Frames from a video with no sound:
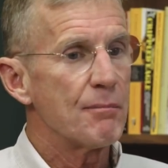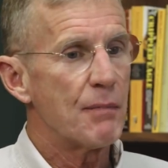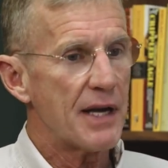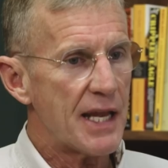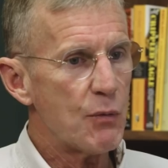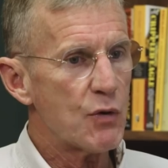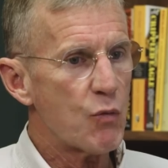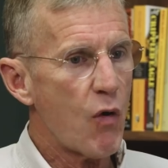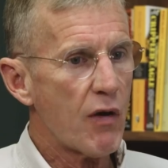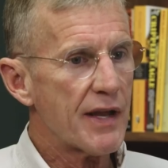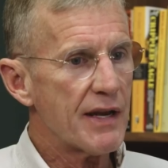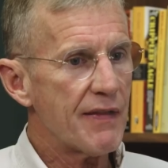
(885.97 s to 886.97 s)
but he would
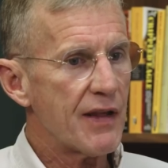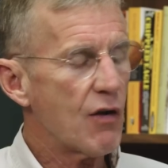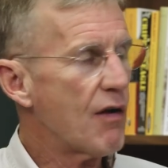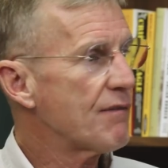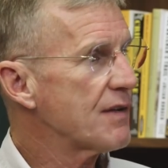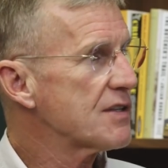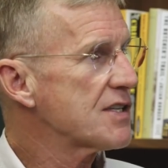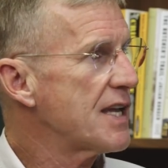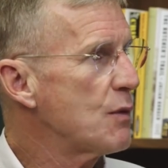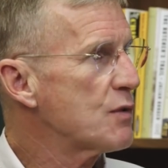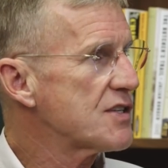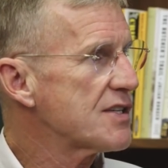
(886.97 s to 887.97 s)
walk into the office,
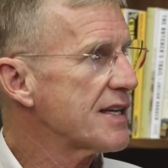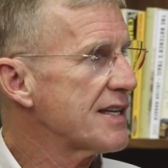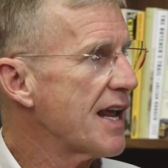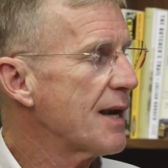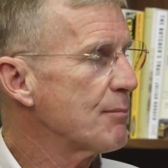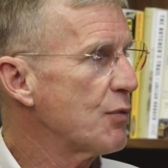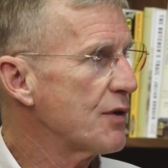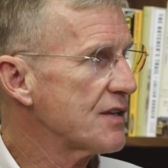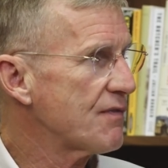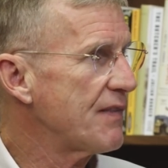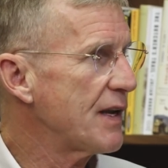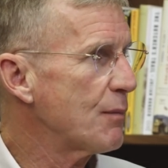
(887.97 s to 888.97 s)
he would sit down and put
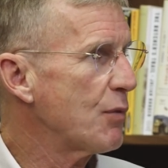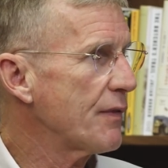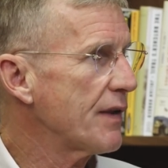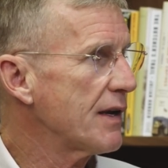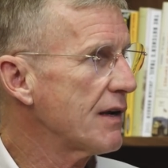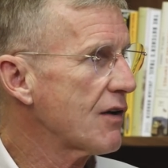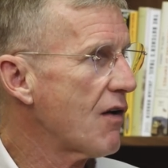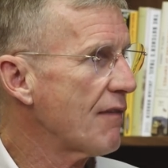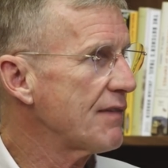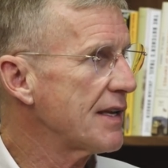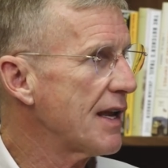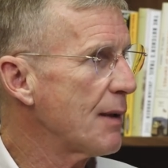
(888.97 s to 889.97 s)
his feet up on the little
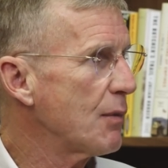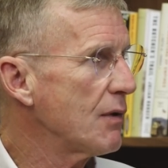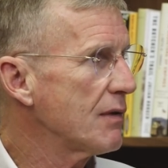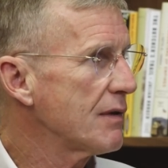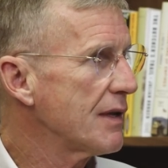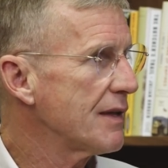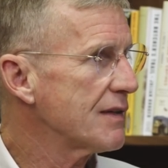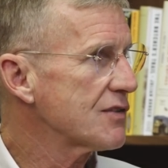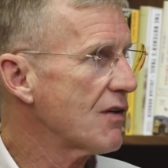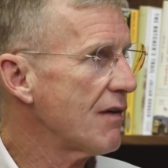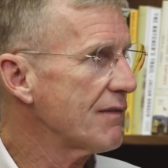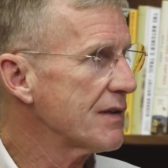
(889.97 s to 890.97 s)
coffee table in
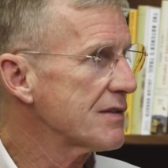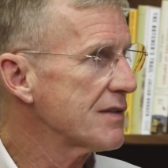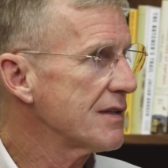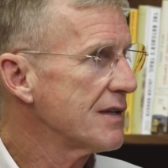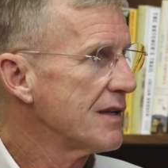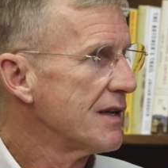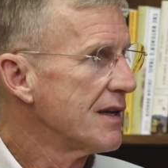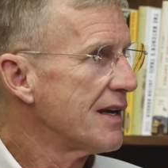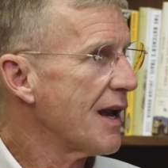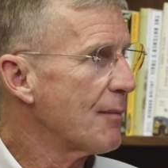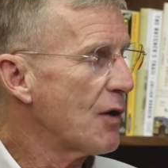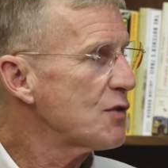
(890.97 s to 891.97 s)
this office.
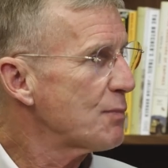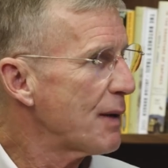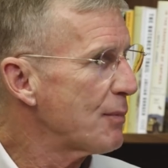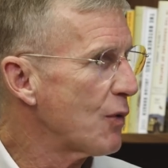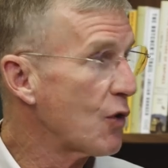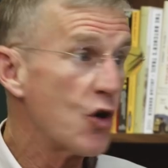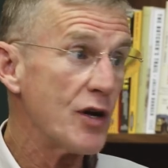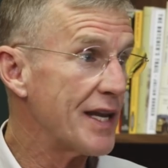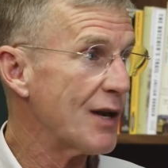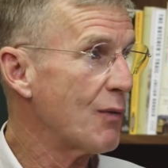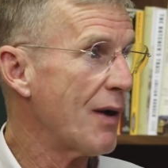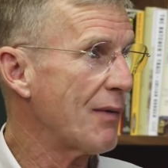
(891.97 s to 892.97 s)
Now, most people couldn't
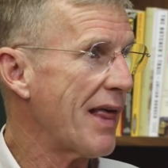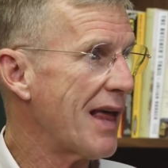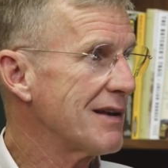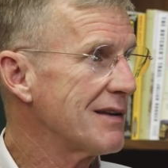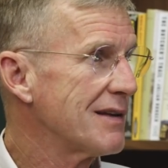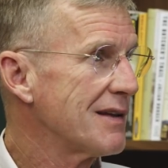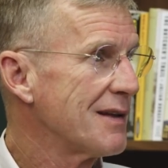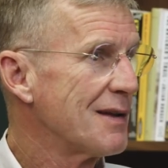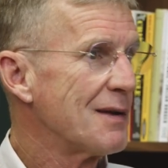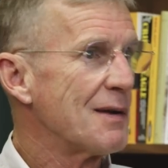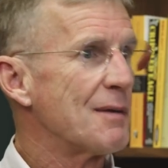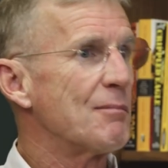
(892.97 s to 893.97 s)
get away with that,
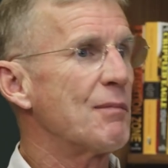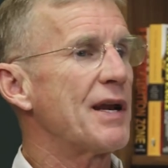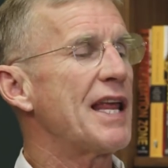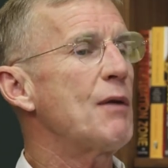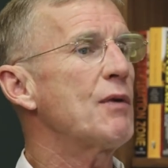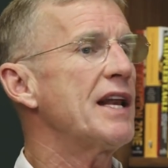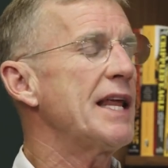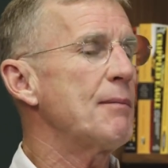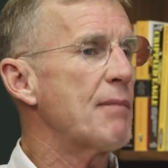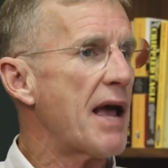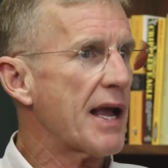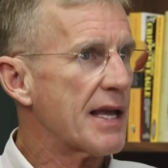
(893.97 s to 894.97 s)
but he would
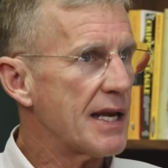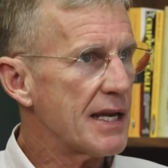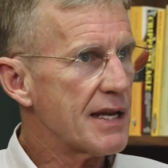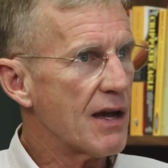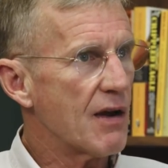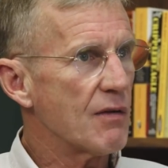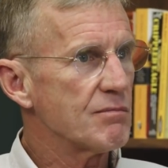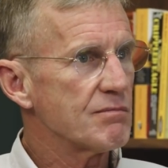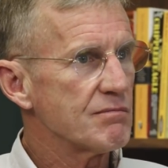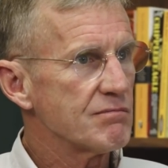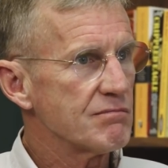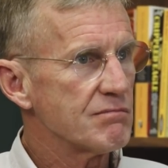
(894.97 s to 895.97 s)
lean back and he'd go,
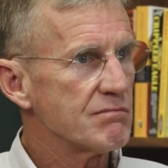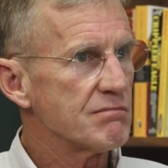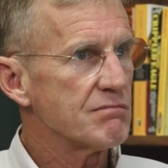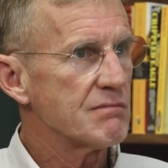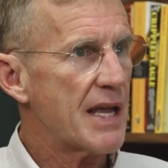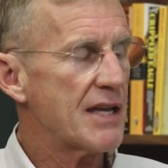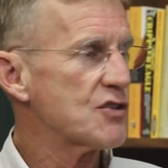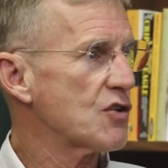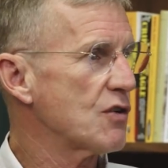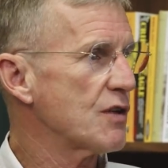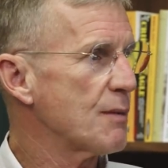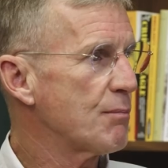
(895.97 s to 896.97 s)
hey,
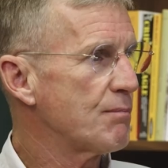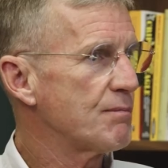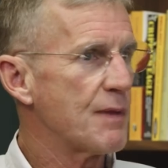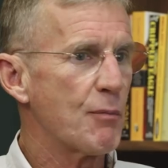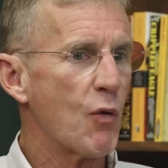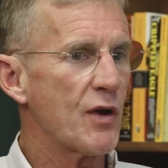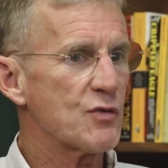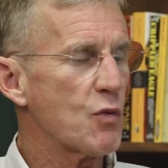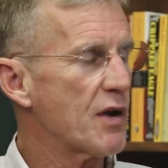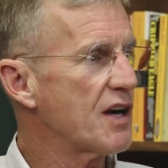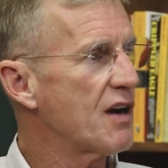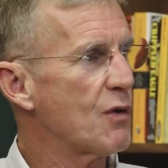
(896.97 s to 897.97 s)
sir, the, the boys
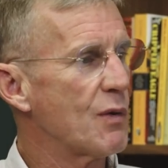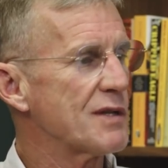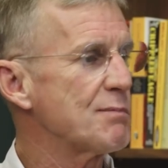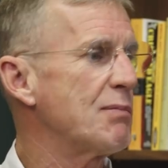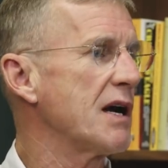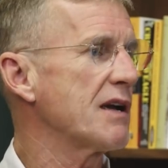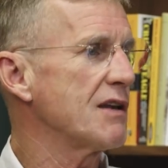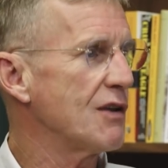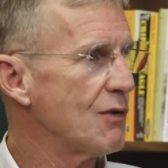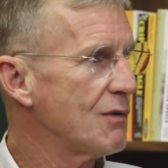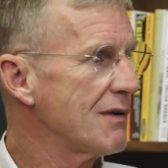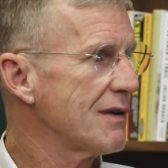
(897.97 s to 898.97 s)
want to know what's bugging
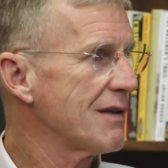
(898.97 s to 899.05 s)
you.